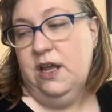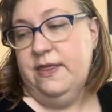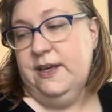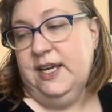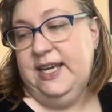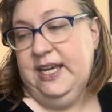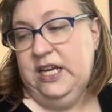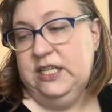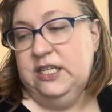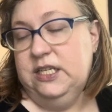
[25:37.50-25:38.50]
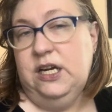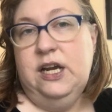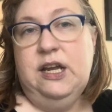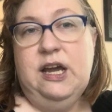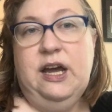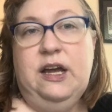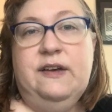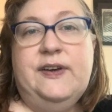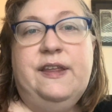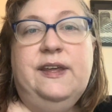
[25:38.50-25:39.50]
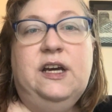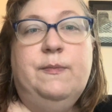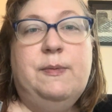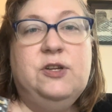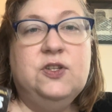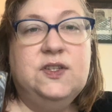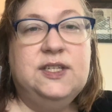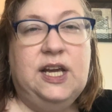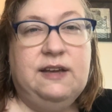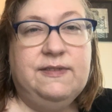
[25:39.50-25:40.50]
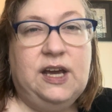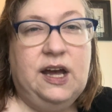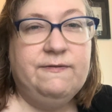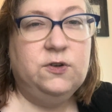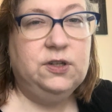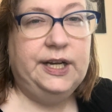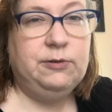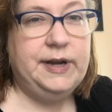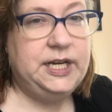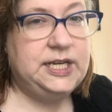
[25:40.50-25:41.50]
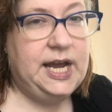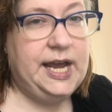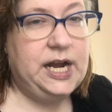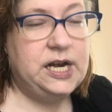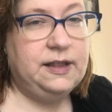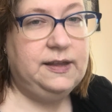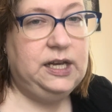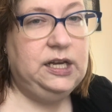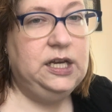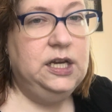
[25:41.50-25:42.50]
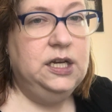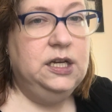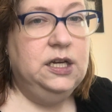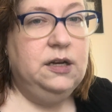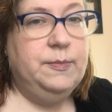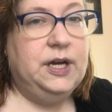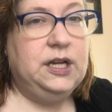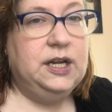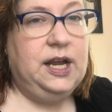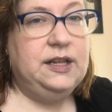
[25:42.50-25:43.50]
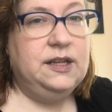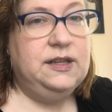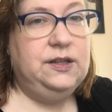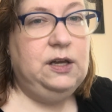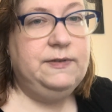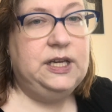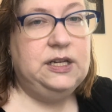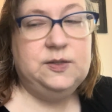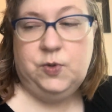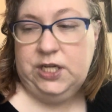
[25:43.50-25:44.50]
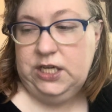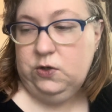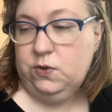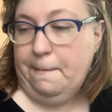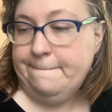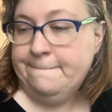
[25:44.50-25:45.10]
The kit I have, I think I'll maybe just save that for like a rainy day kind of thing. But again, the love kit is pretty cute.